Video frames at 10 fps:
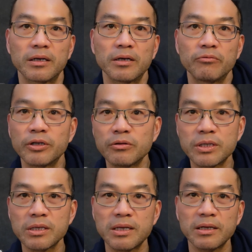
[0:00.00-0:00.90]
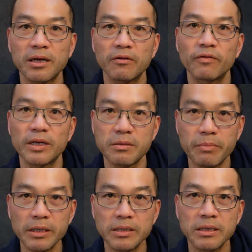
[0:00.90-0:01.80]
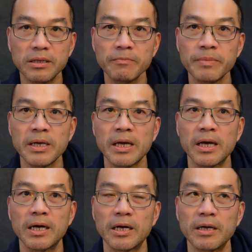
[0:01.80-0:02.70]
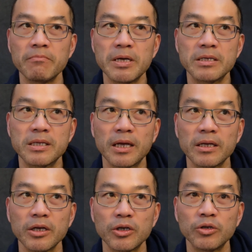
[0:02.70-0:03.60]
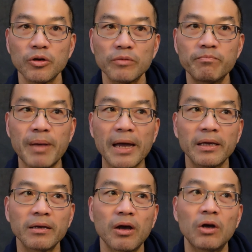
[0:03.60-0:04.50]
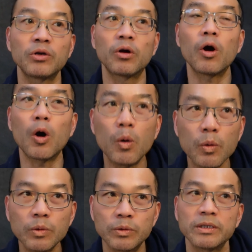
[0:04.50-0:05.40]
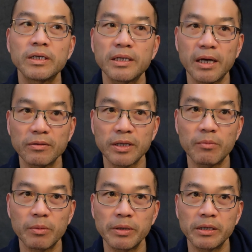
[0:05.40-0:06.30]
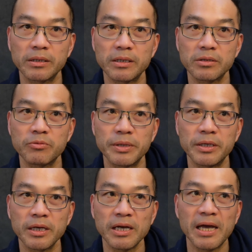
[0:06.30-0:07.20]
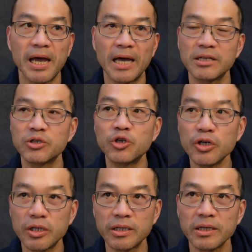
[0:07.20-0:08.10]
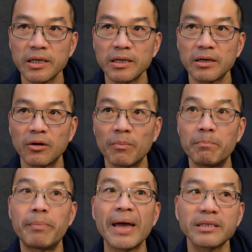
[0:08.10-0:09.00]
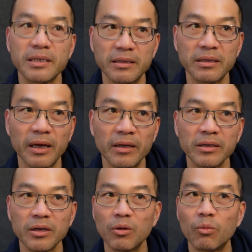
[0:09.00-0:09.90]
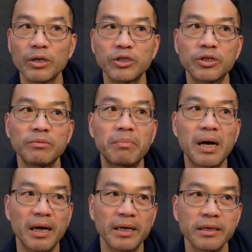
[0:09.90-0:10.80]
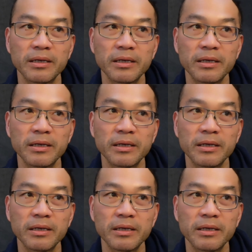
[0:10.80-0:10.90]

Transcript: It reduces that kind of flexibility. It means that you're banking on your own in-house capabilities to be as good or better than what you could buy